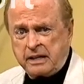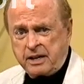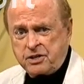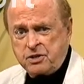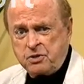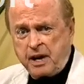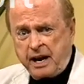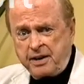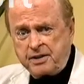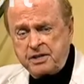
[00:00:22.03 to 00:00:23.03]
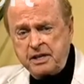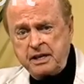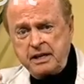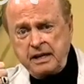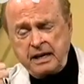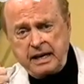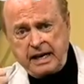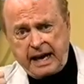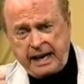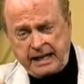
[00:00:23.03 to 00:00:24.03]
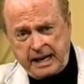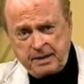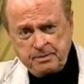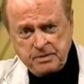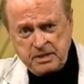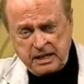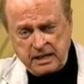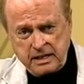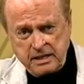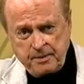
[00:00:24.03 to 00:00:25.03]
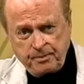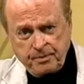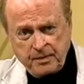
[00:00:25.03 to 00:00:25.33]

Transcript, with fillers: guest who has an MD,